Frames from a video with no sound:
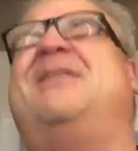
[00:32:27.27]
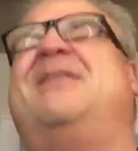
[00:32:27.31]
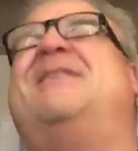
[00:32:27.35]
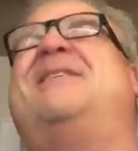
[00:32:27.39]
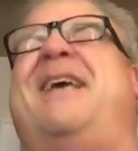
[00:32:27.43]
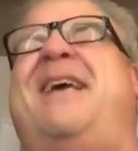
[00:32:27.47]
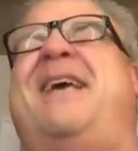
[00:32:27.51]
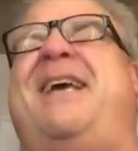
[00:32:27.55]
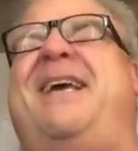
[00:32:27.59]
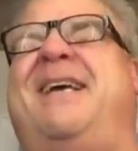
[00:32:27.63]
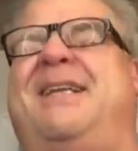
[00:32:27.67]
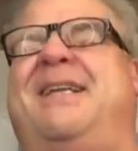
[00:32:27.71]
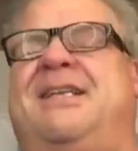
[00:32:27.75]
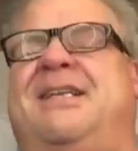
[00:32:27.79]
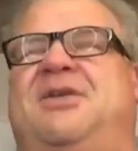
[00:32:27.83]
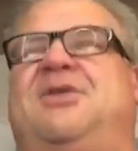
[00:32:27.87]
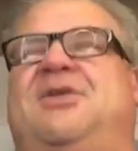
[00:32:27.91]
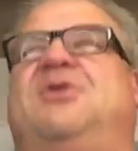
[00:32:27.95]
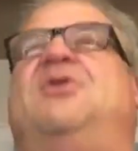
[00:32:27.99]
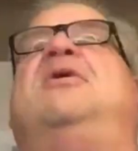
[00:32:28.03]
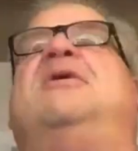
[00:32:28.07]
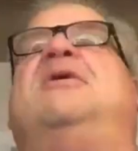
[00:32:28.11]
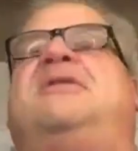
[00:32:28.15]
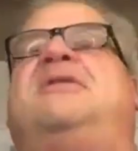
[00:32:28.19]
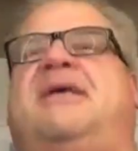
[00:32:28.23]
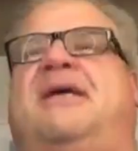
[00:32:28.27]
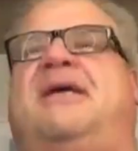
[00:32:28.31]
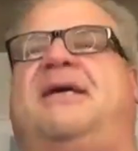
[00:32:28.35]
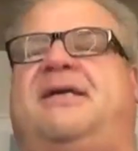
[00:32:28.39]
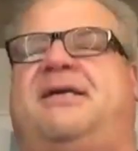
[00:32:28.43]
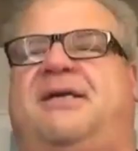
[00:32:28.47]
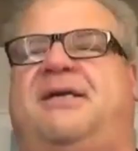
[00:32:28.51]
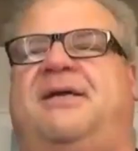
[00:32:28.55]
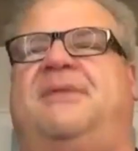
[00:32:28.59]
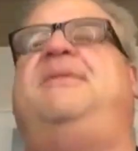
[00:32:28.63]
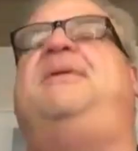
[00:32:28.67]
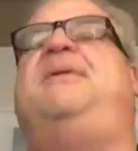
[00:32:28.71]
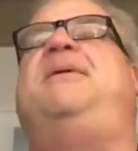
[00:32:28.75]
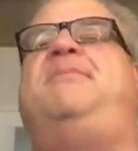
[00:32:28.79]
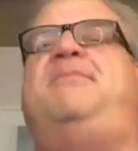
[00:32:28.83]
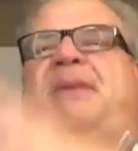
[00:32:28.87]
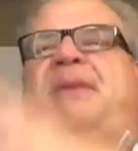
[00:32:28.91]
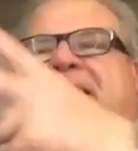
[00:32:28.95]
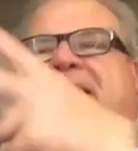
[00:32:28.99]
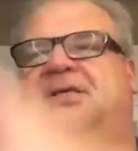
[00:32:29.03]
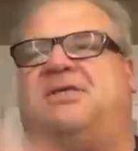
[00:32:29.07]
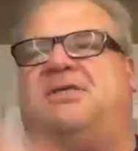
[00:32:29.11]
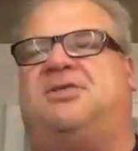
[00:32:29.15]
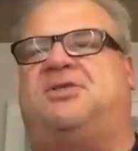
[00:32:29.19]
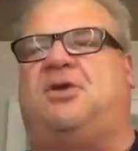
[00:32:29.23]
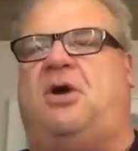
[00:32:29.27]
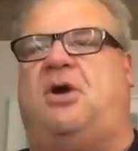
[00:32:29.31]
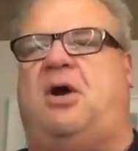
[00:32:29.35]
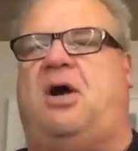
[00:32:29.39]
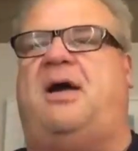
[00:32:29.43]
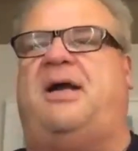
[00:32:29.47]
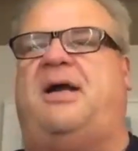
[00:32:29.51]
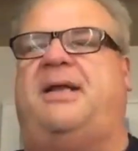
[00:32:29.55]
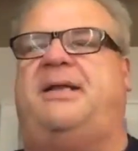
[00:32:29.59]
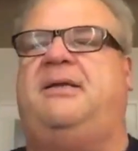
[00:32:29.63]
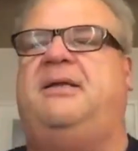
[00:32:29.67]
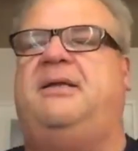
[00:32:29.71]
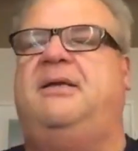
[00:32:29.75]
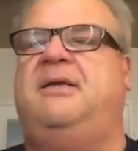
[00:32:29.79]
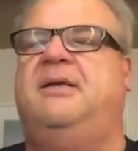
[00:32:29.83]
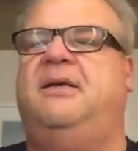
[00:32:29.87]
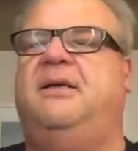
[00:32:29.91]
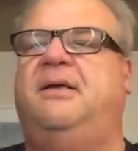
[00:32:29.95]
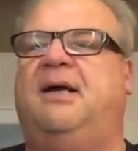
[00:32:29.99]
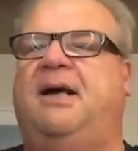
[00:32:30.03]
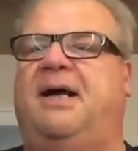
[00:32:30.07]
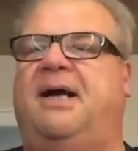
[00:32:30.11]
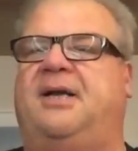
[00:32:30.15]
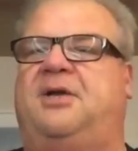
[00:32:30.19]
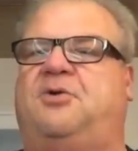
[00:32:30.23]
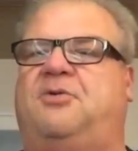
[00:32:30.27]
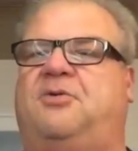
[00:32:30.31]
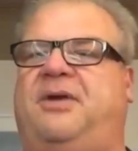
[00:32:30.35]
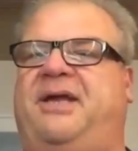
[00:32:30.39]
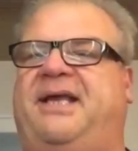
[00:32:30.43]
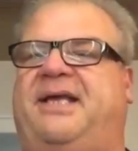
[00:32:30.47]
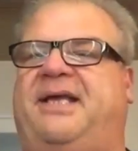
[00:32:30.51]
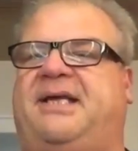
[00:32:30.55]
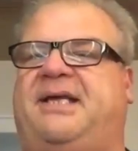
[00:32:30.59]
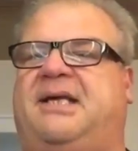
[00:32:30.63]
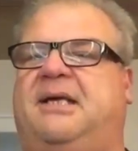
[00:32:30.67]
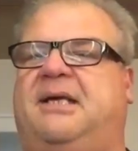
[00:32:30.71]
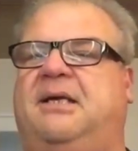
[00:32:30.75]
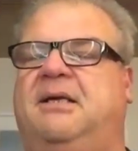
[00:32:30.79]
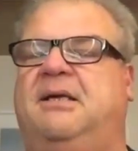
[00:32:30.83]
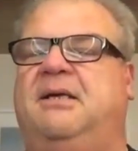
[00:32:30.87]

we say it, Yota could be based on a Greek